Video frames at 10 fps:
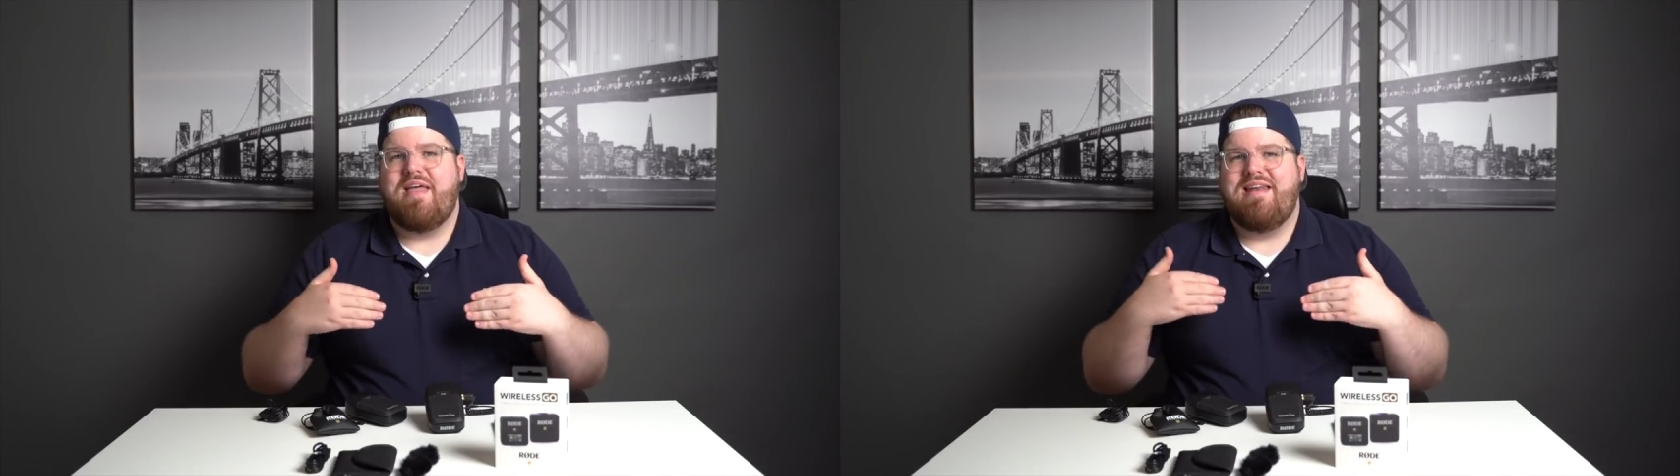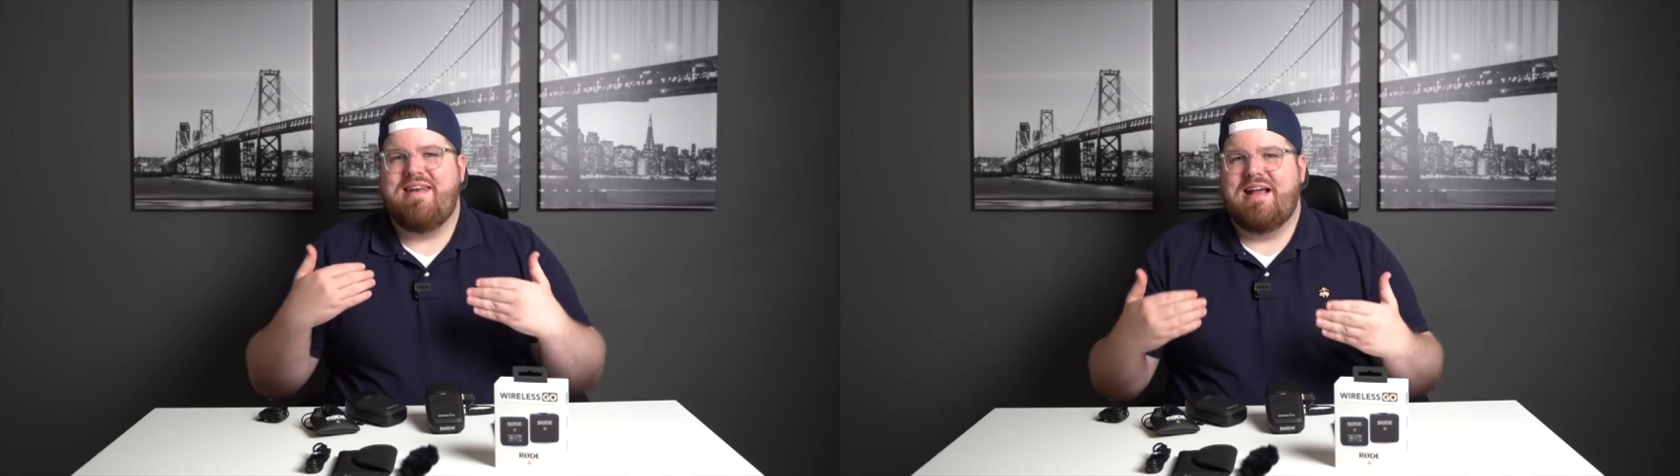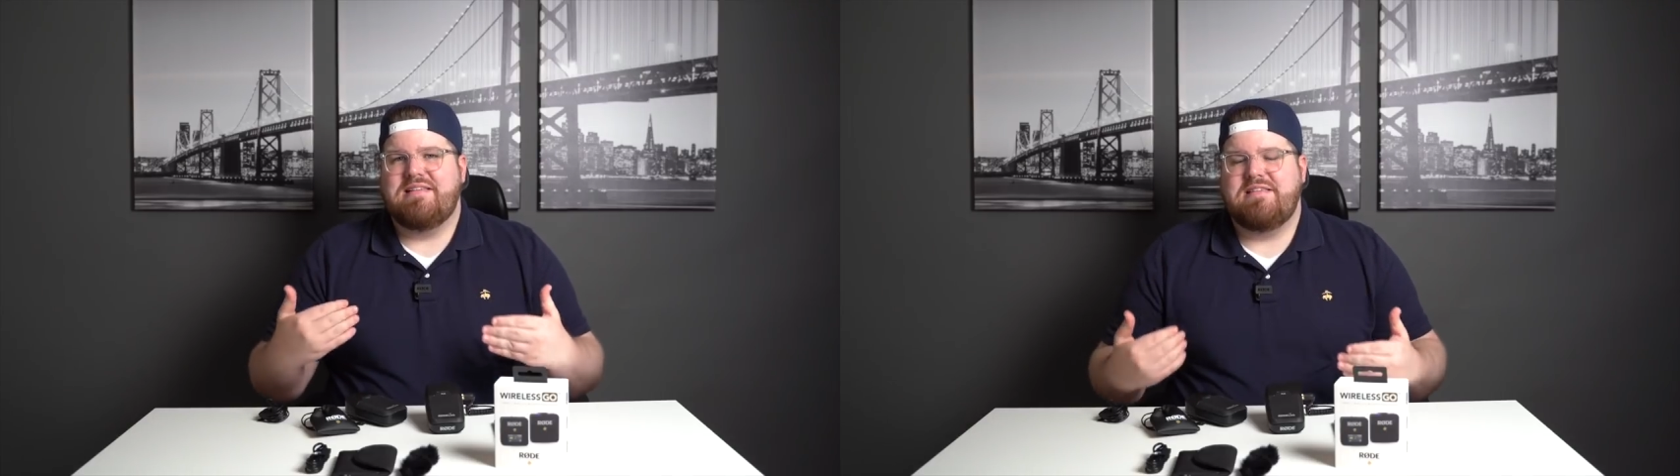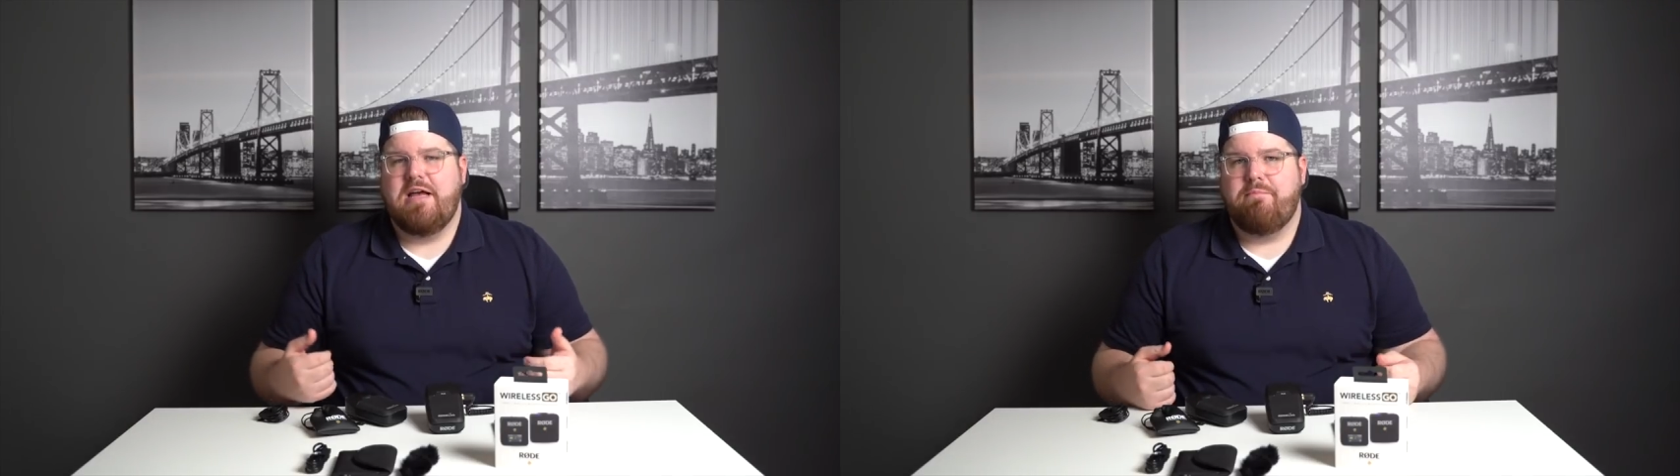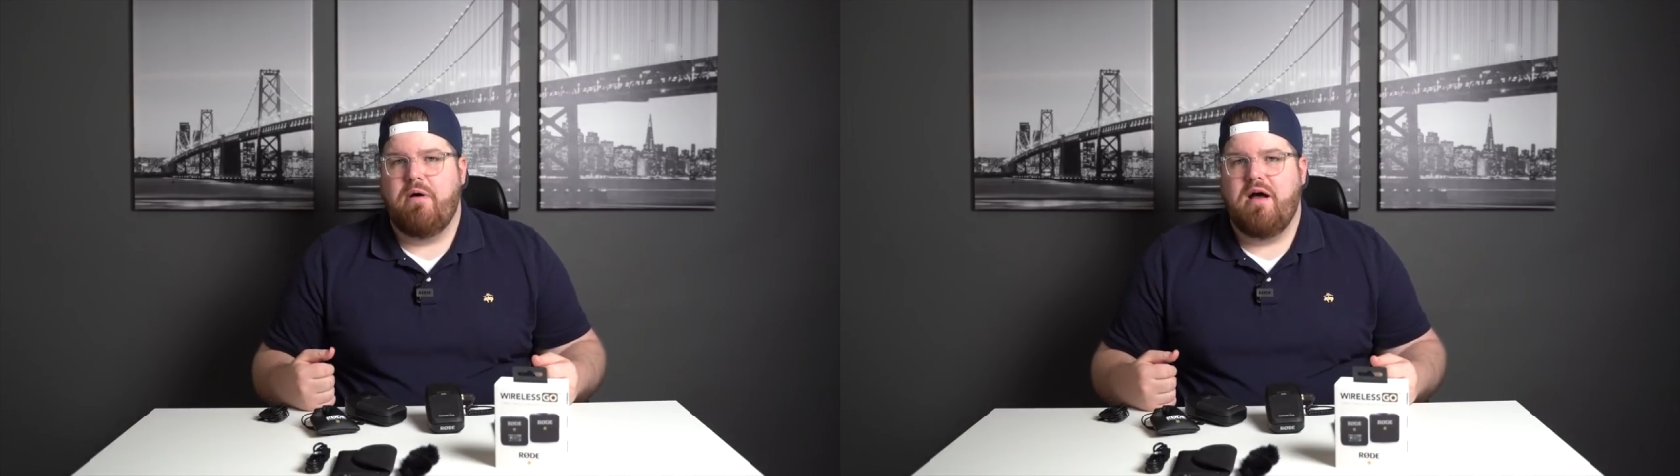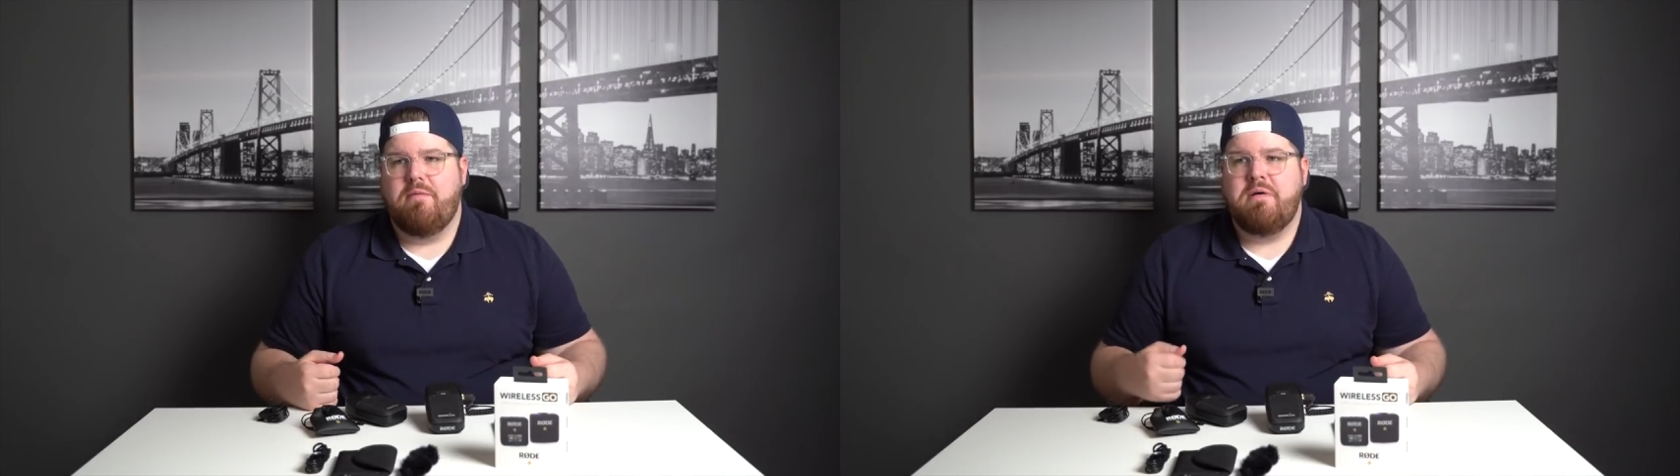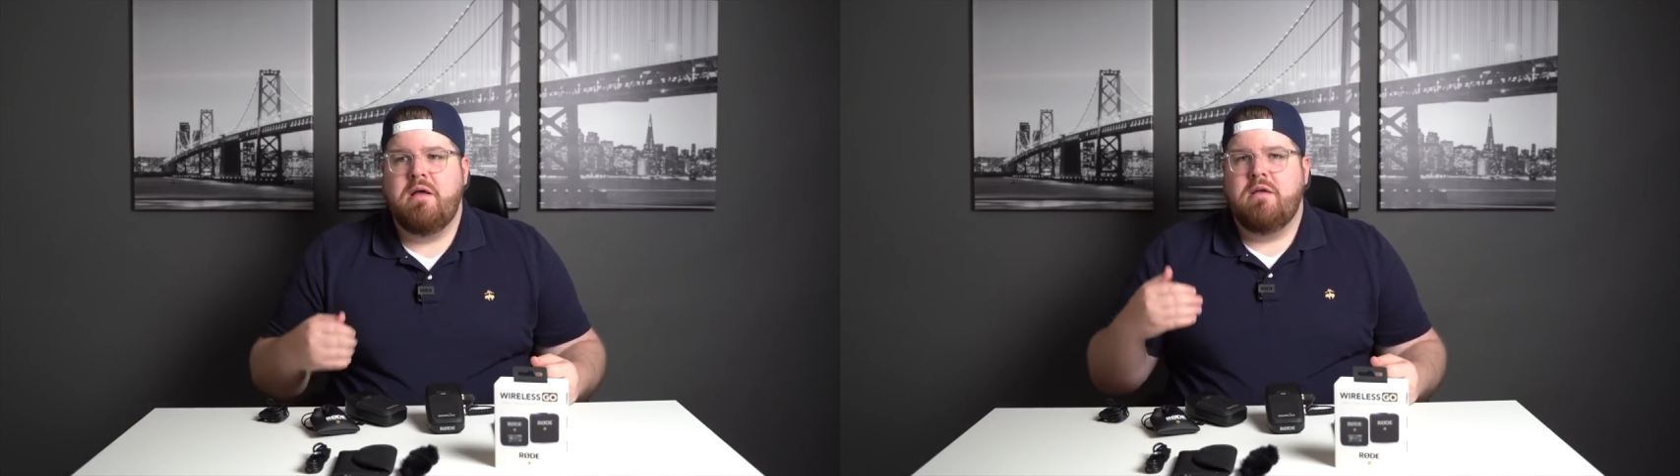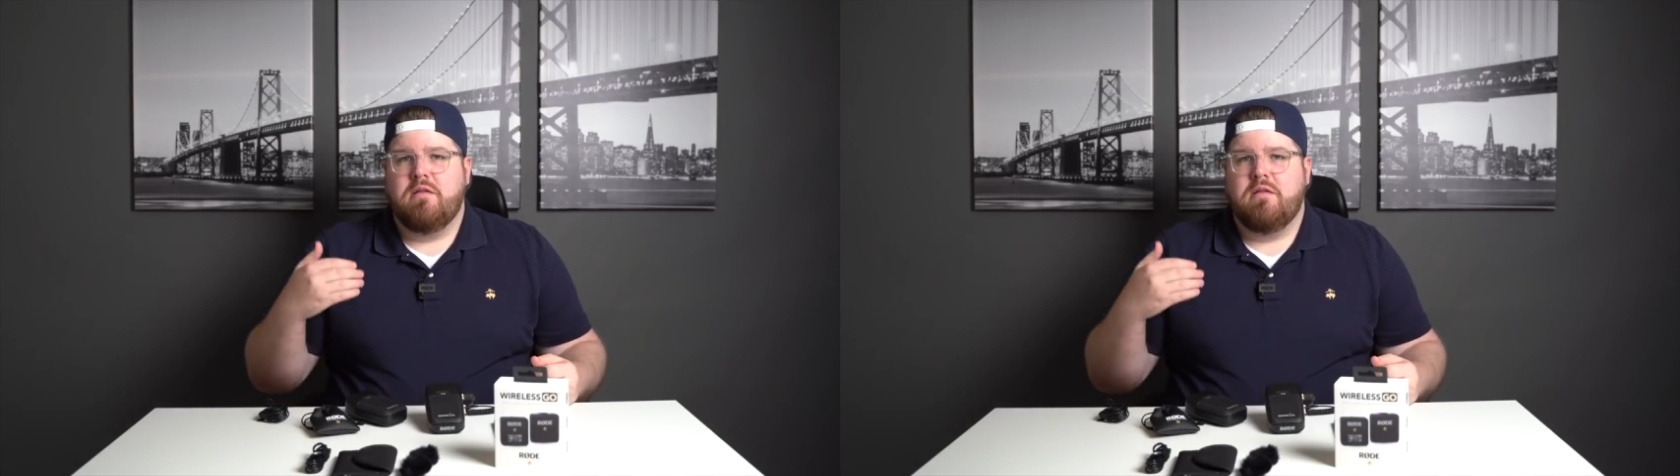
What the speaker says: that next step up,